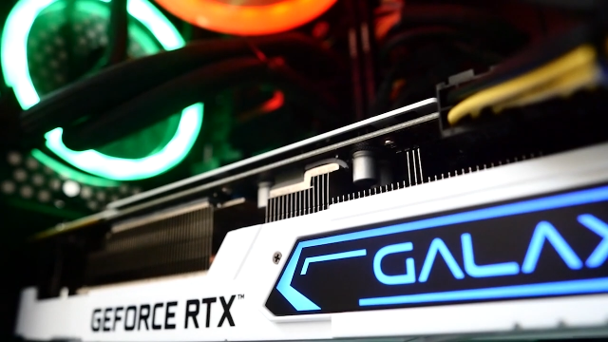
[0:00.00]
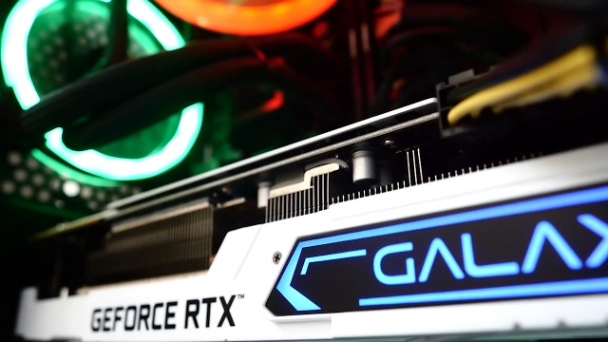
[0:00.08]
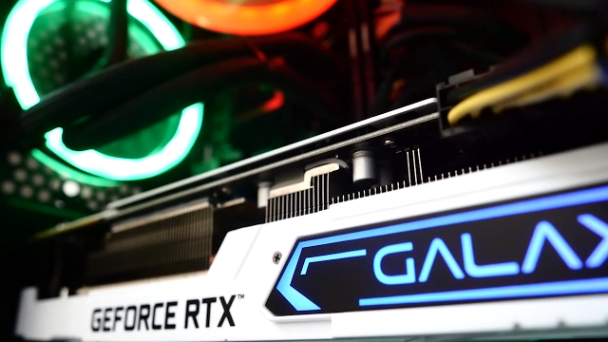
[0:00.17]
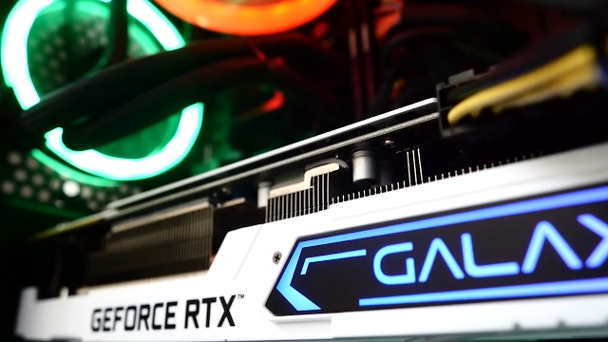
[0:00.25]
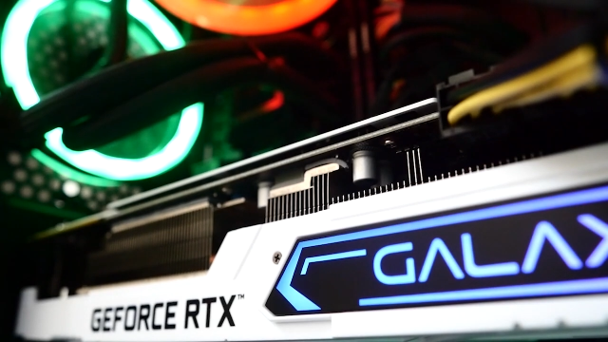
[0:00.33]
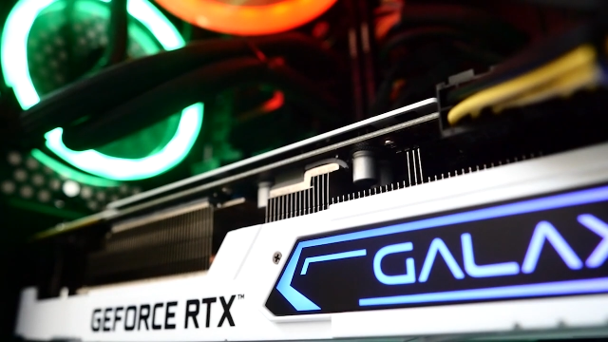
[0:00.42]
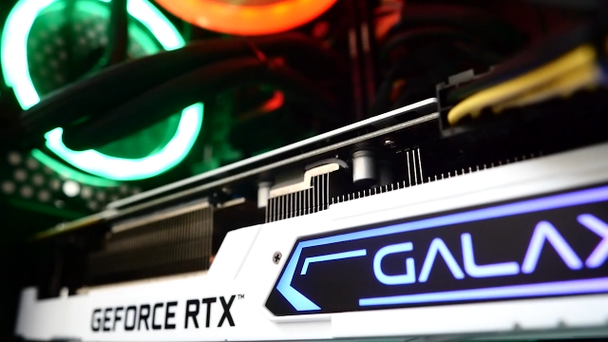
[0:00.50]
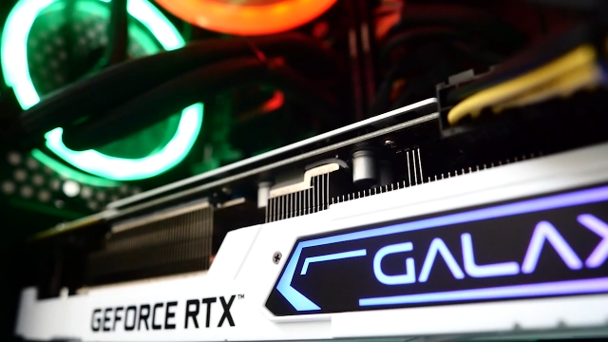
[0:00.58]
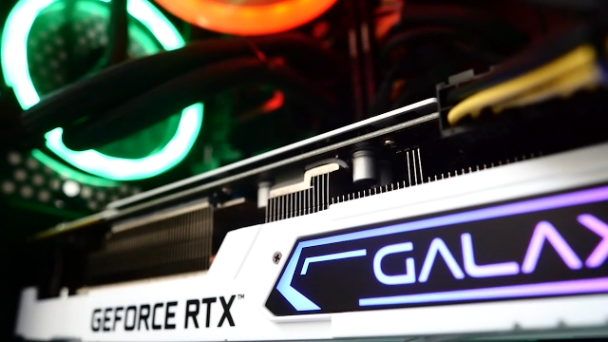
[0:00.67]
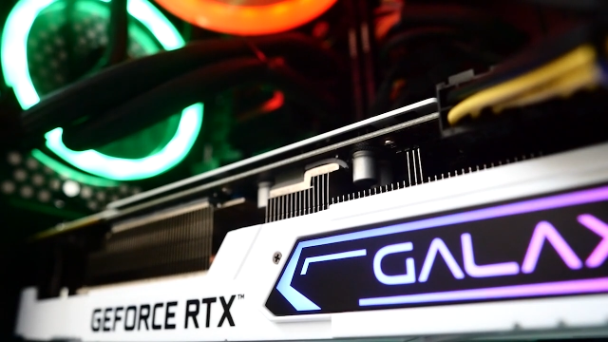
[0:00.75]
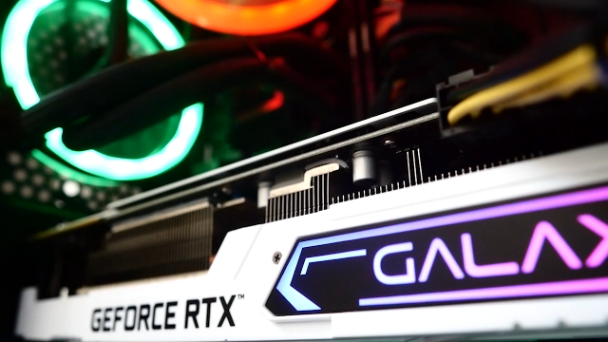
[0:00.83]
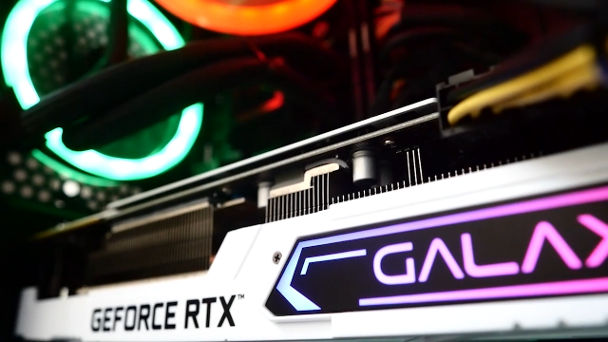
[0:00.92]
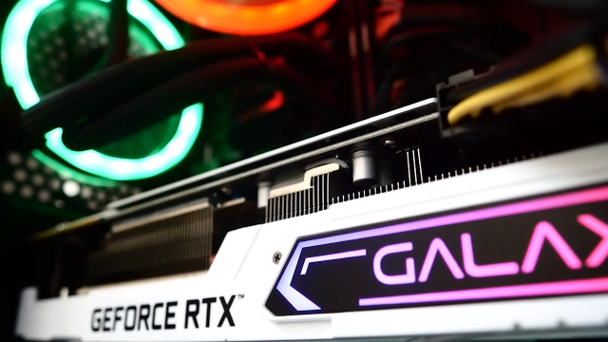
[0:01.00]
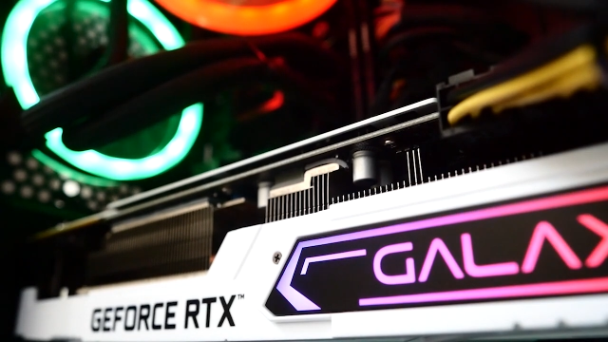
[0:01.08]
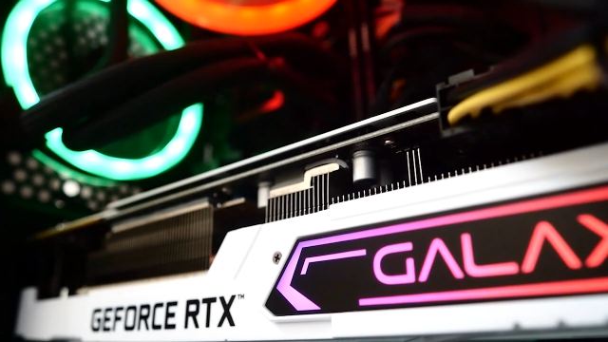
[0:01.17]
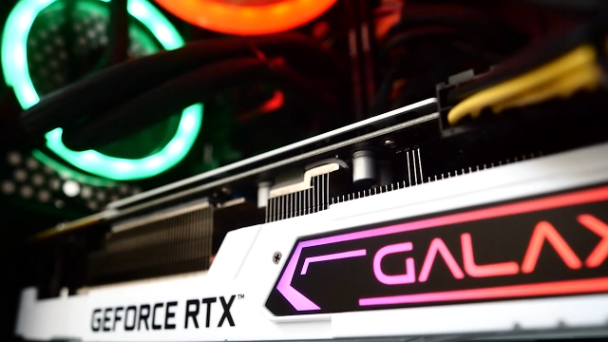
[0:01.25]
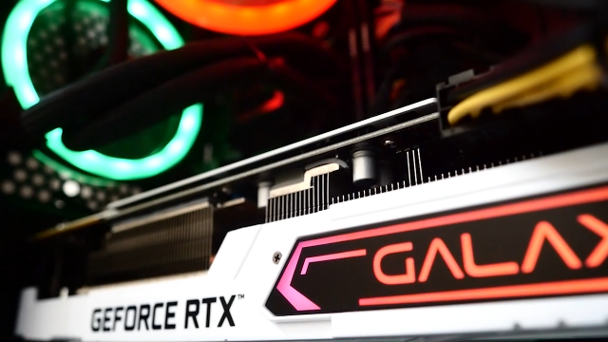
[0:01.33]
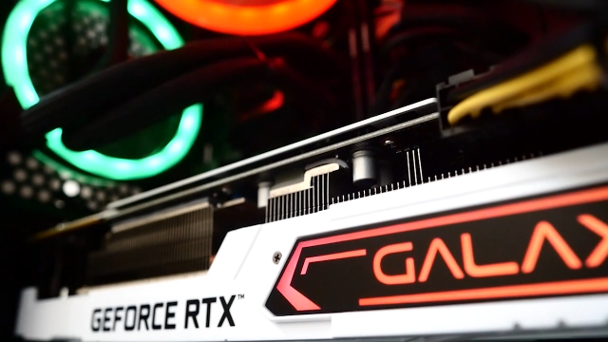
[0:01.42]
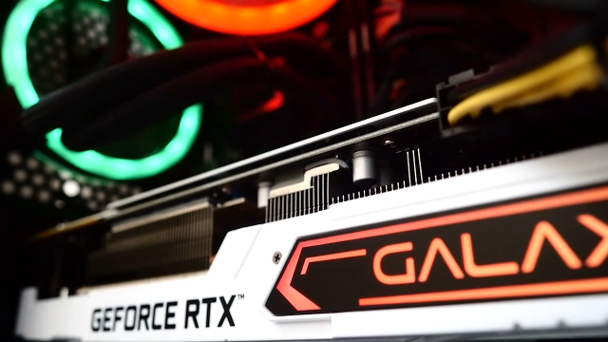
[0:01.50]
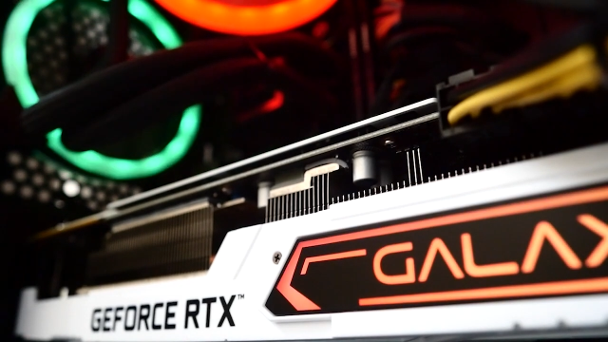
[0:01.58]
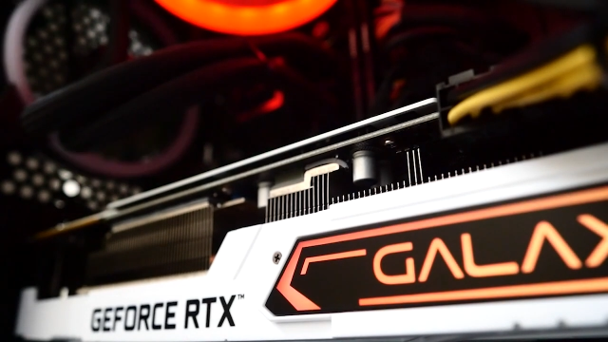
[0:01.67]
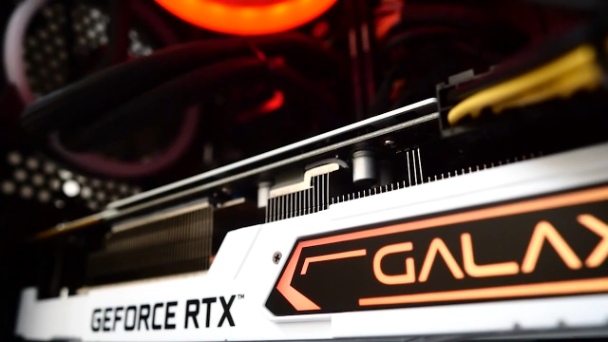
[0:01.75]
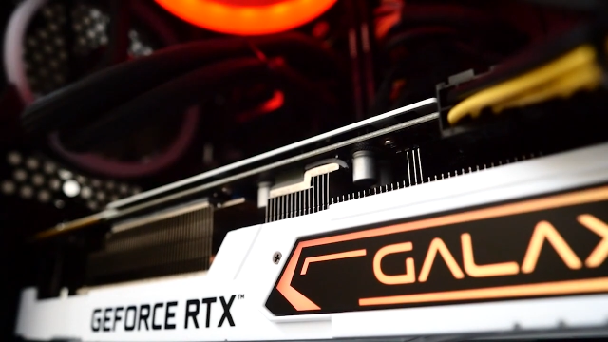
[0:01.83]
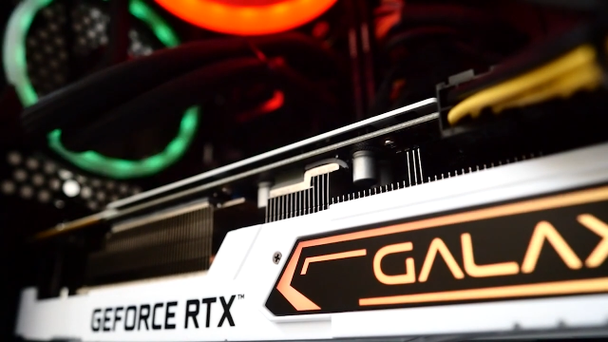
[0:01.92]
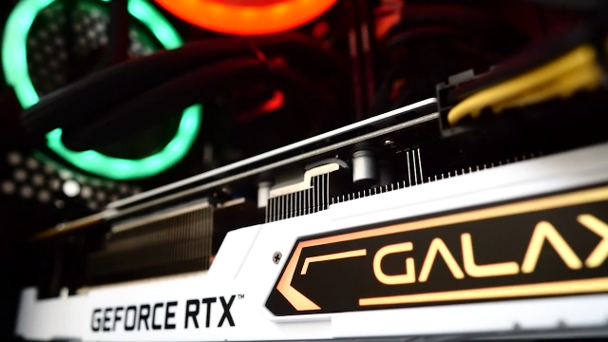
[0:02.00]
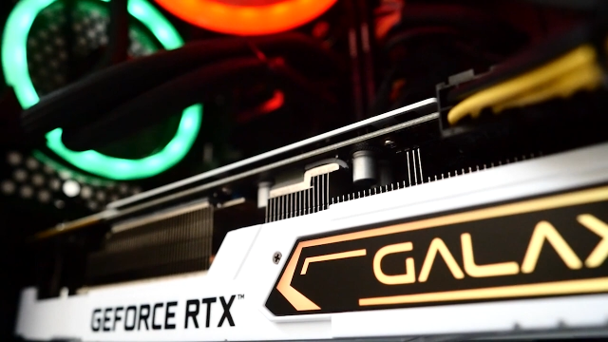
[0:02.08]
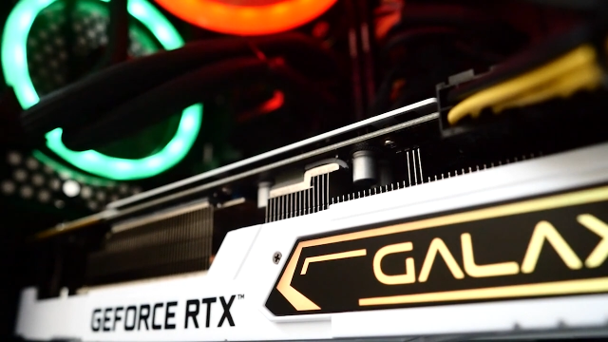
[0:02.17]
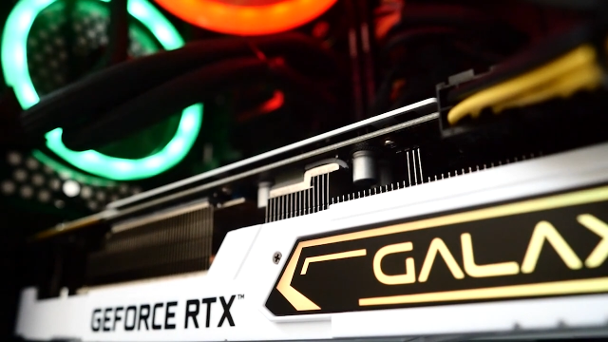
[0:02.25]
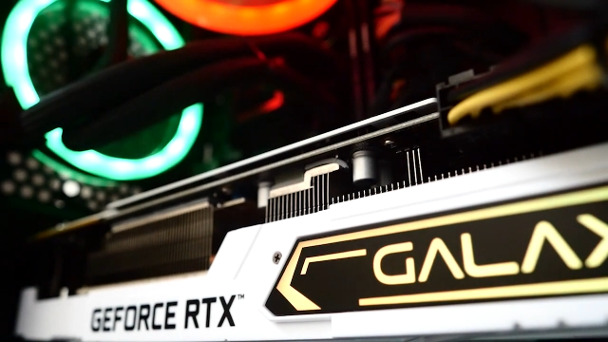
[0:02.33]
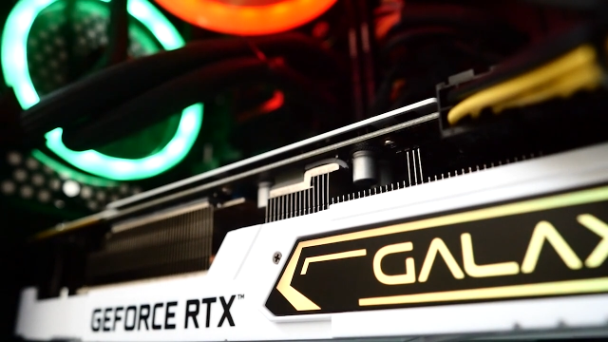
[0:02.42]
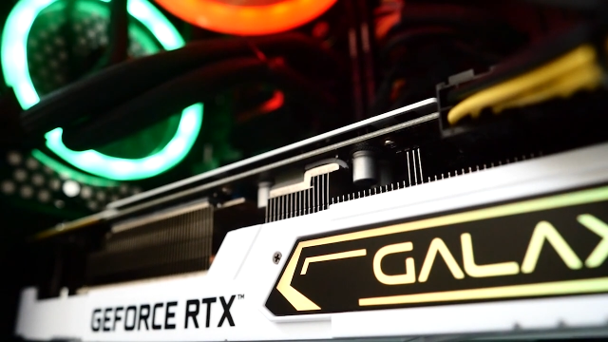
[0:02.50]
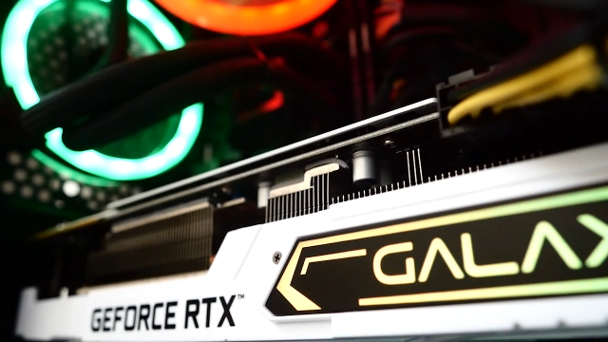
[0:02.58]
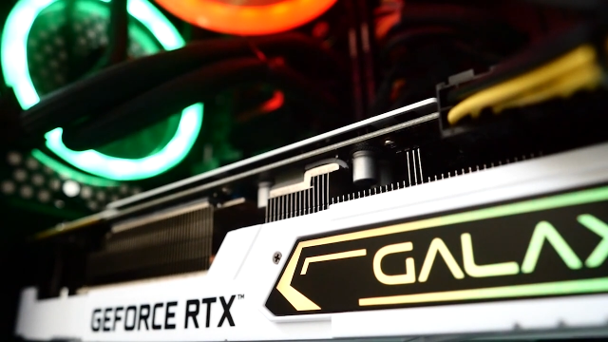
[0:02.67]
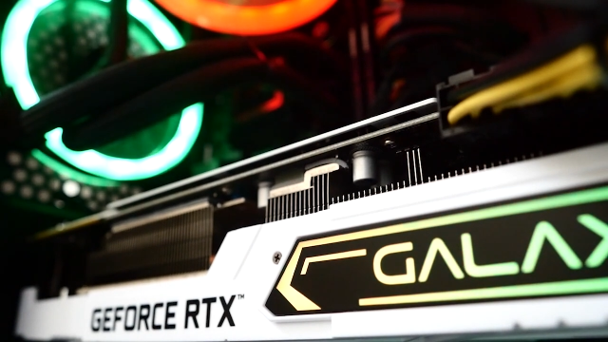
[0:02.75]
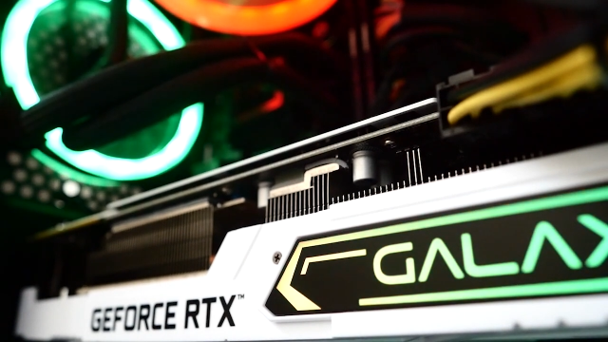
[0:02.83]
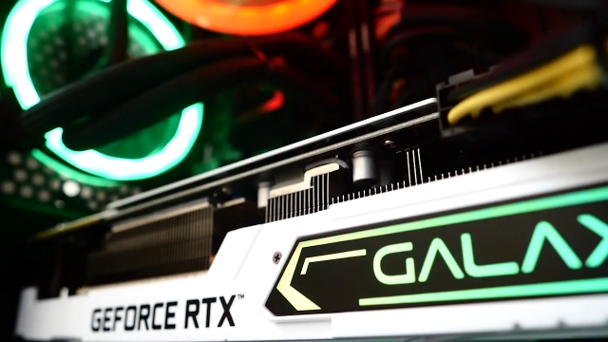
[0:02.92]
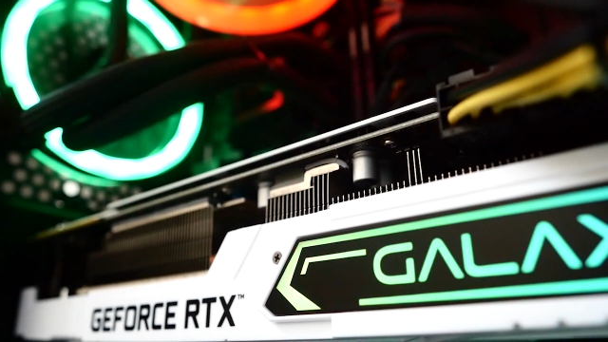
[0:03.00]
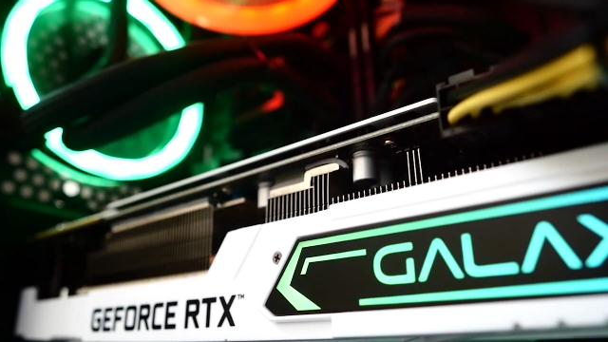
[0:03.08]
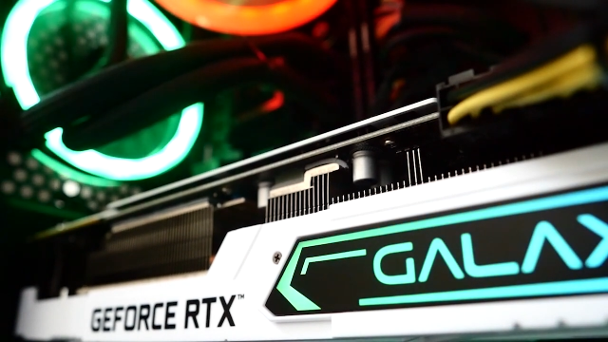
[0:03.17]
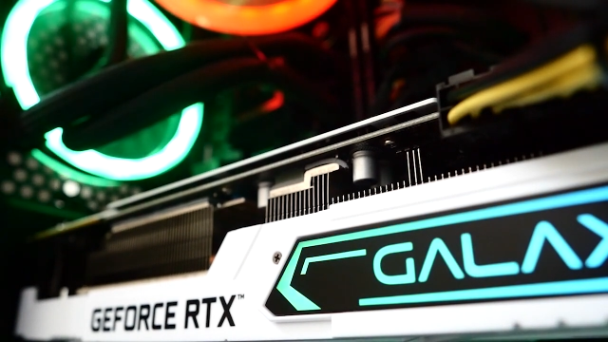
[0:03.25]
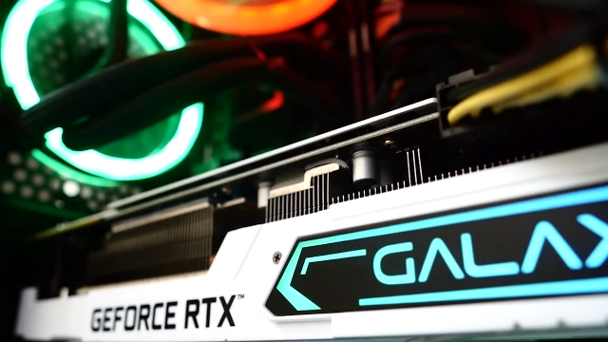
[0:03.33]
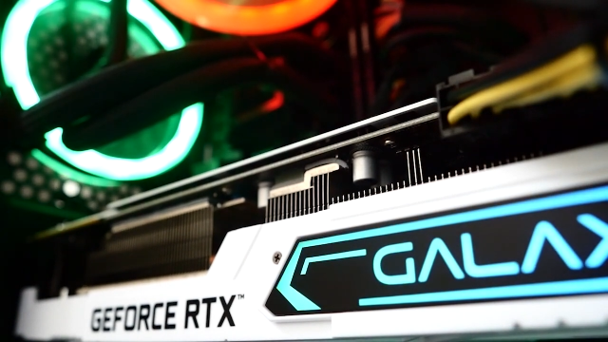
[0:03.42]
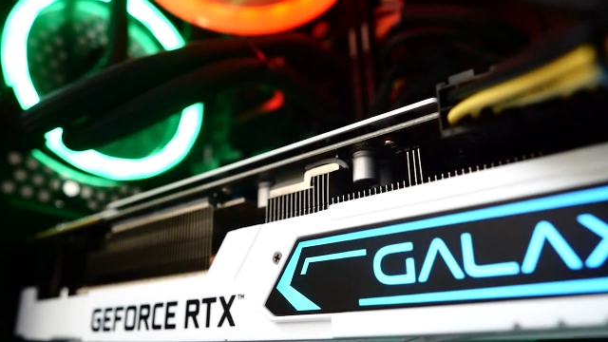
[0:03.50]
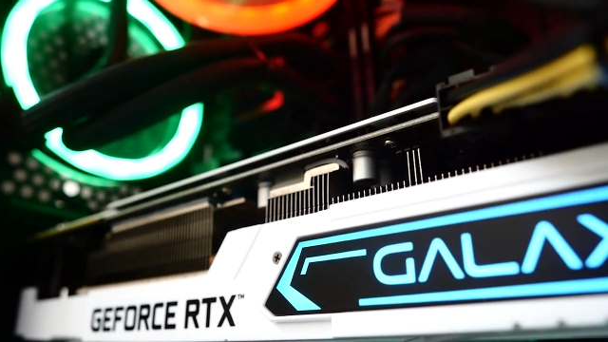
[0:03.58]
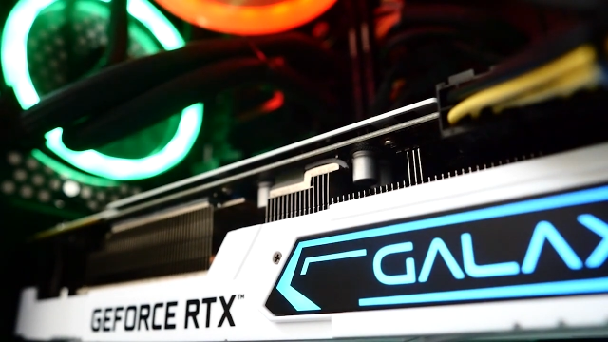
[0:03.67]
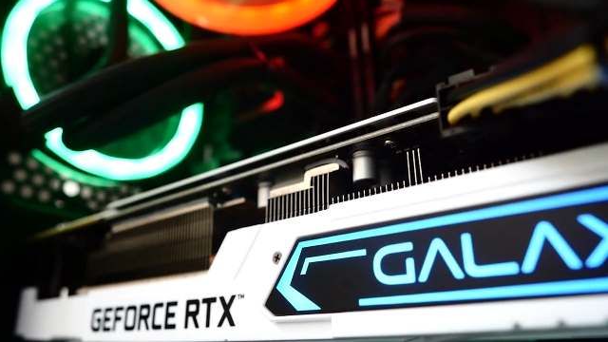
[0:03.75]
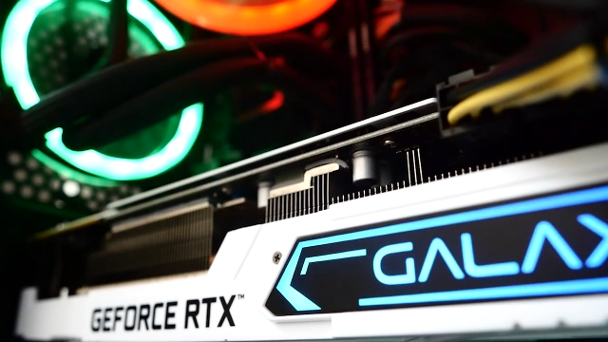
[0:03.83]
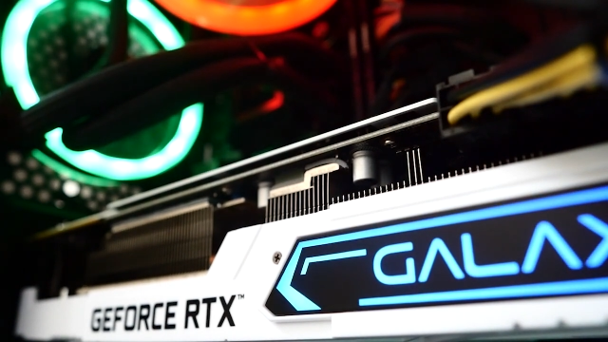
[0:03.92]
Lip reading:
[unreadable: no face in view]